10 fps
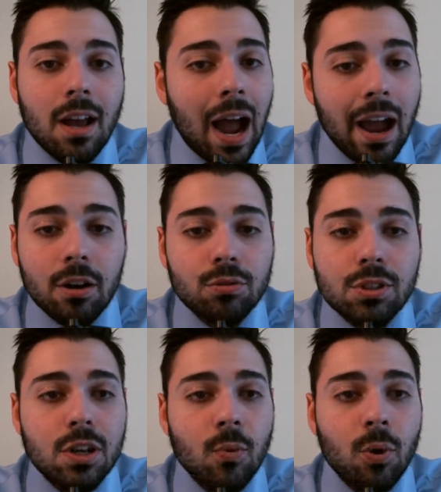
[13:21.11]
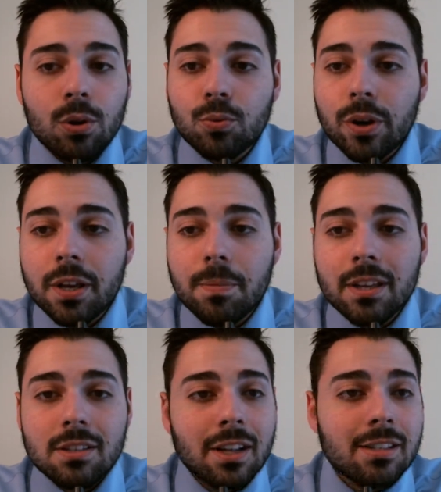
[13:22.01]
I don't see a world where he
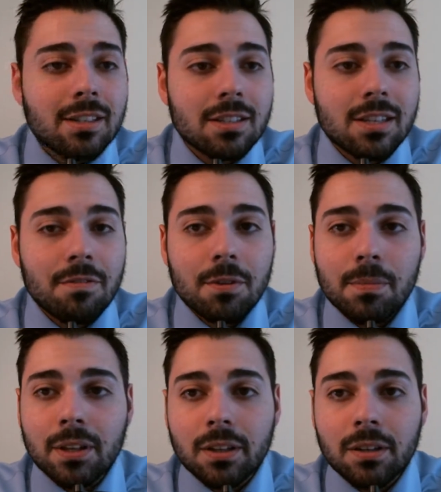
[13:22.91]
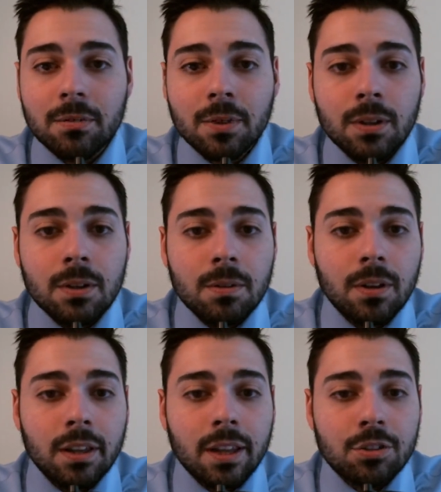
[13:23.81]
makes less than 7 million.
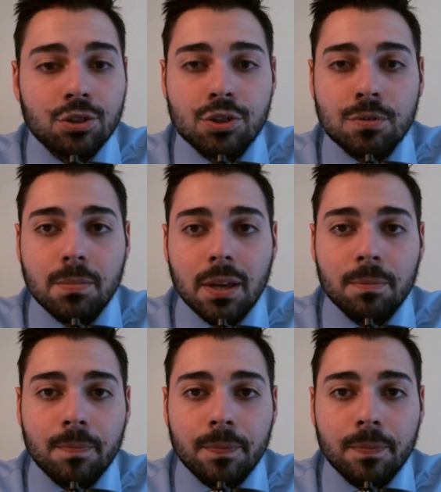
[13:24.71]
And that's just me.